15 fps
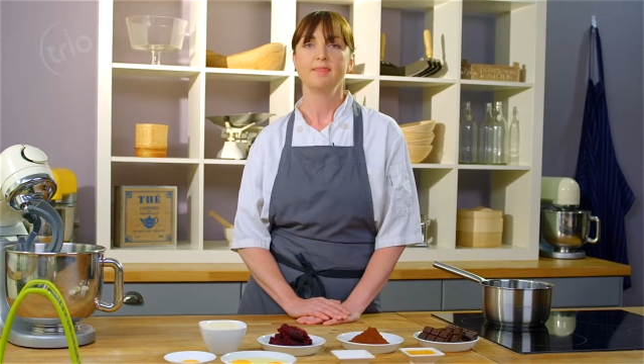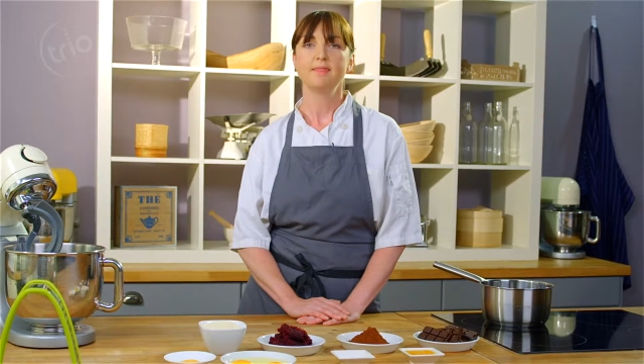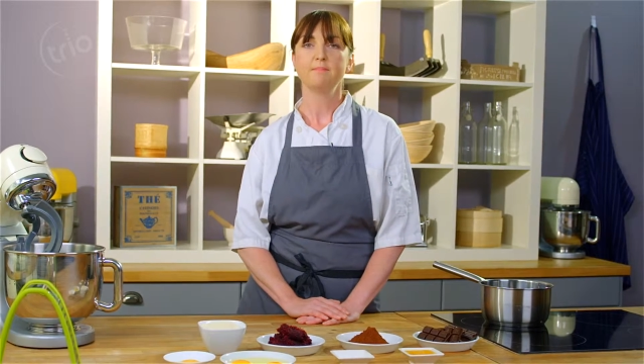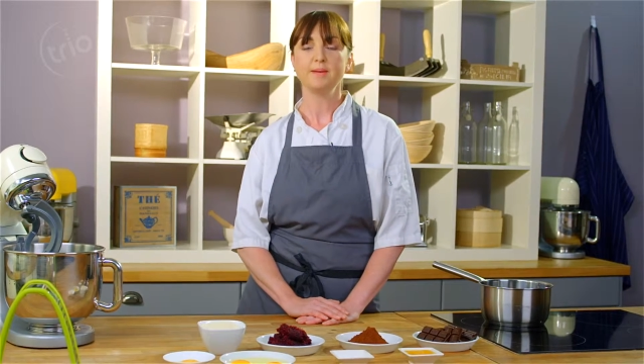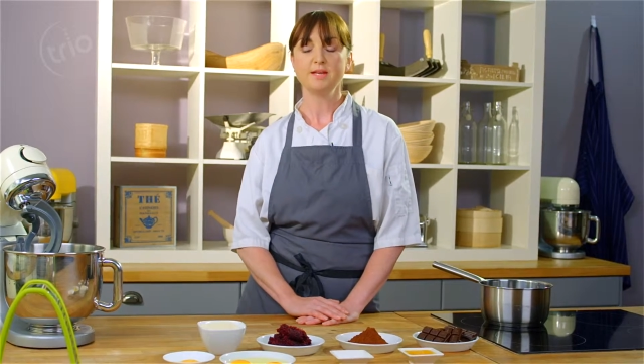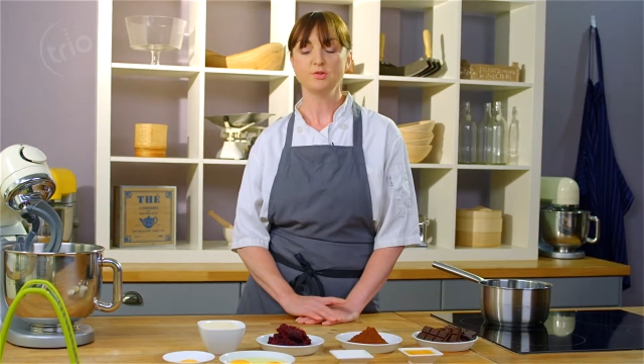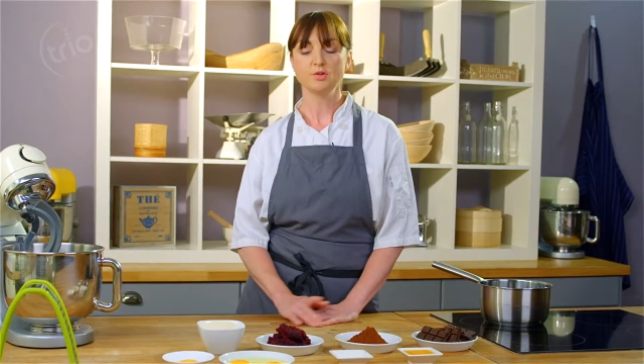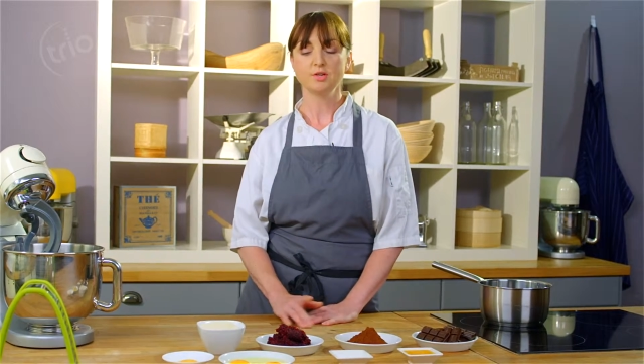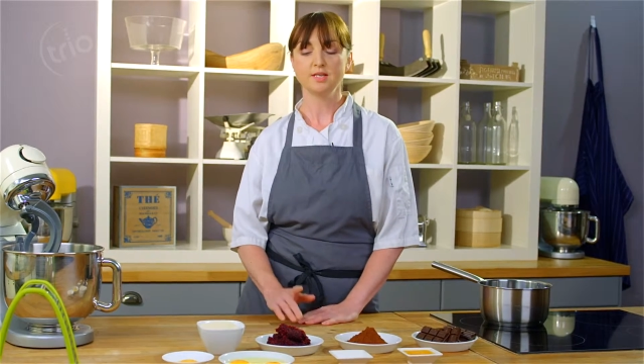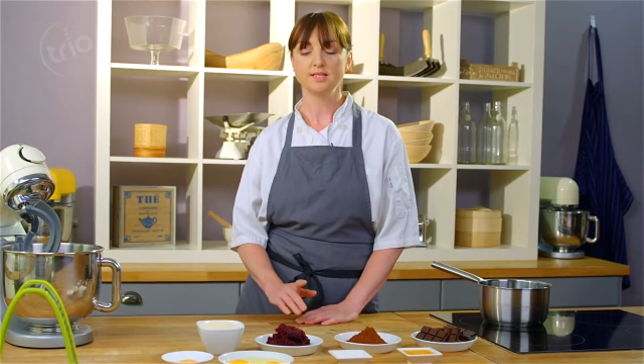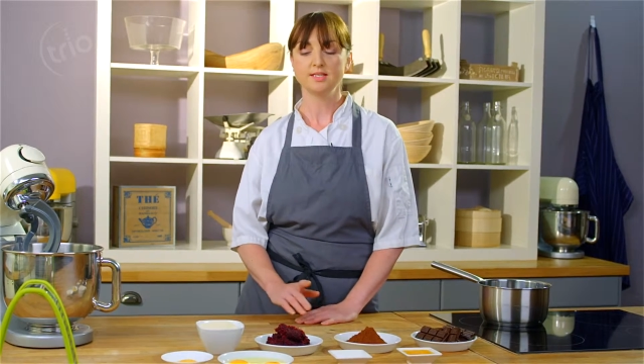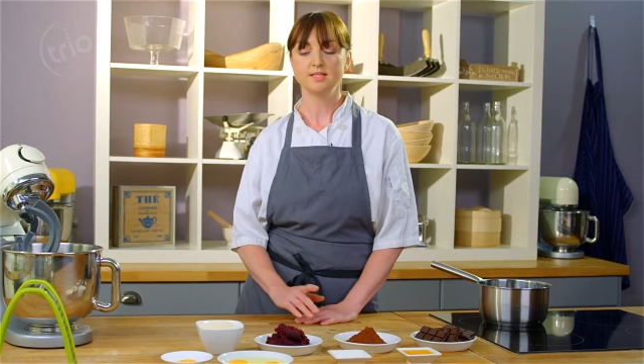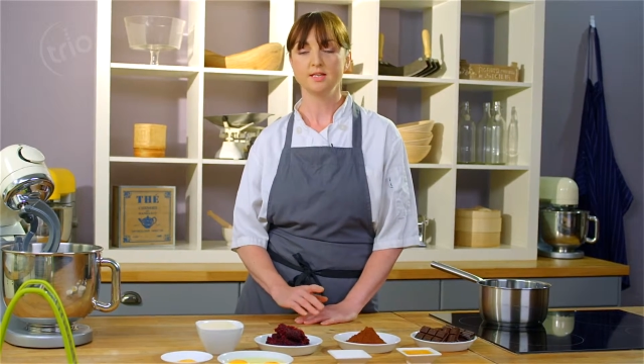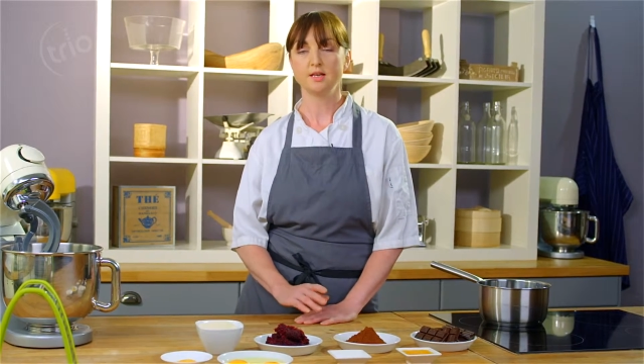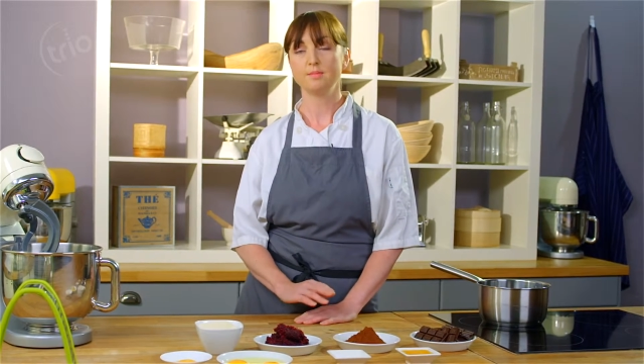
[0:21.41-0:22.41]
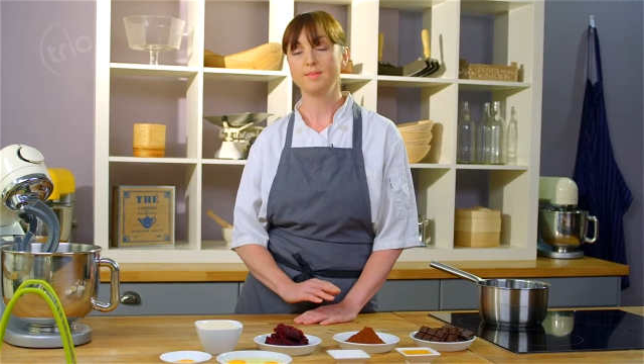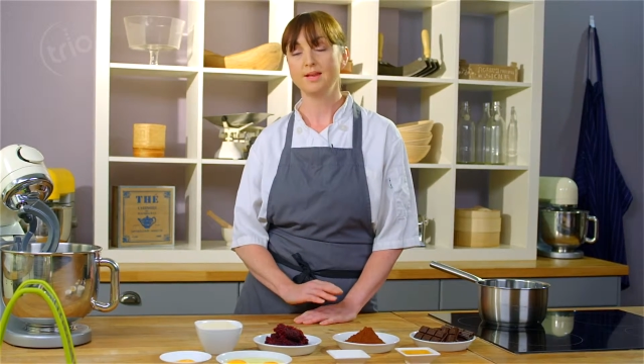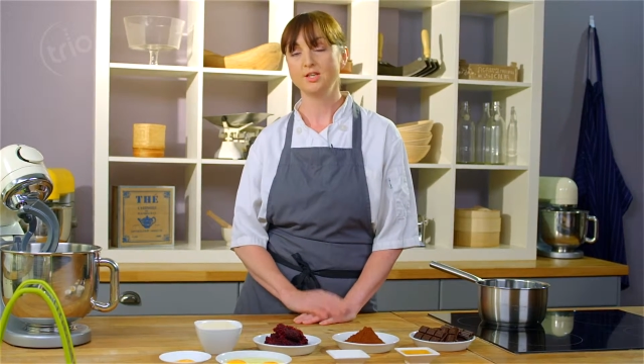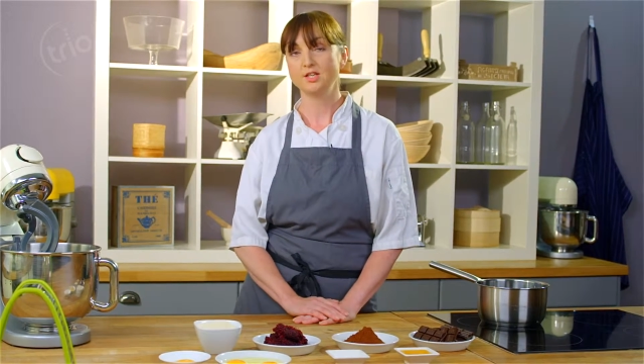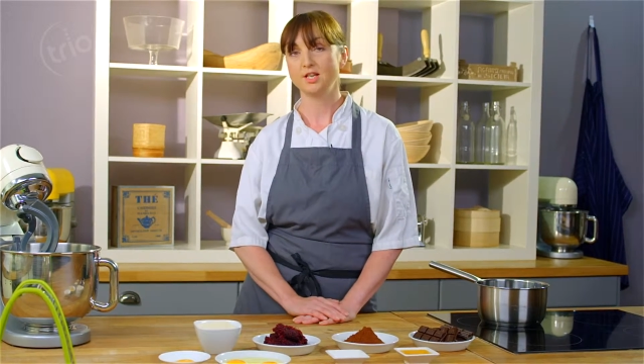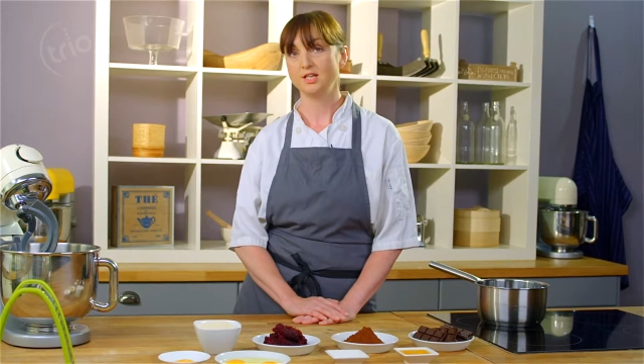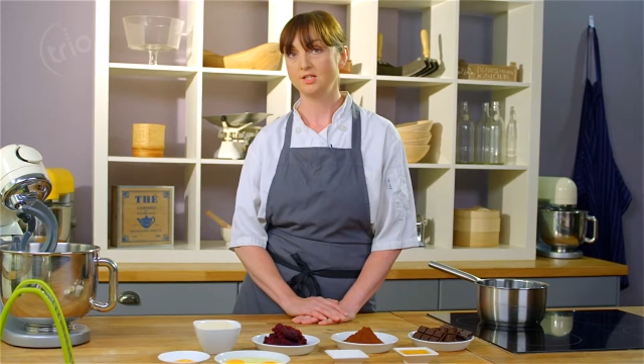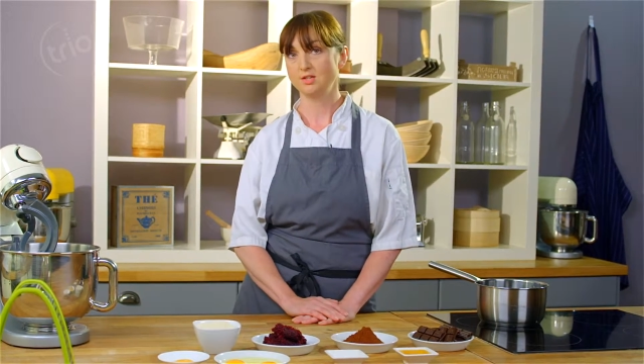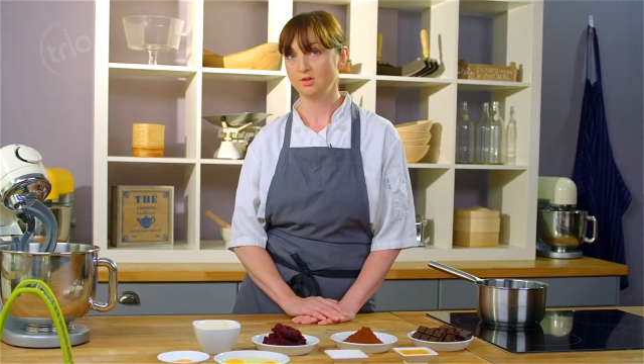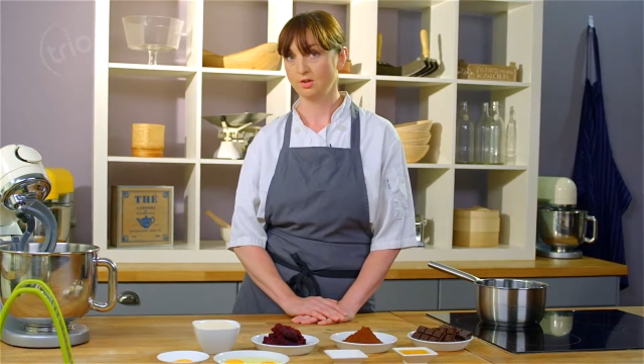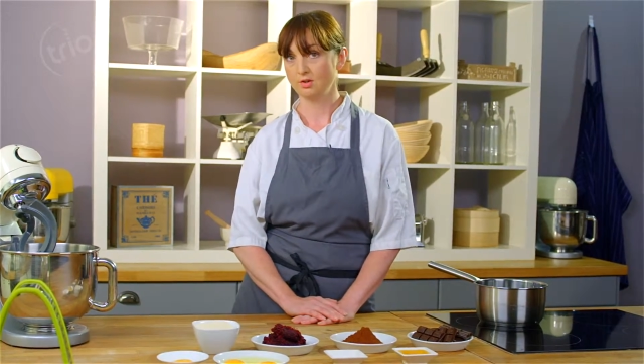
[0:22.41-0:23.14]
The beetroot in this dessert may change the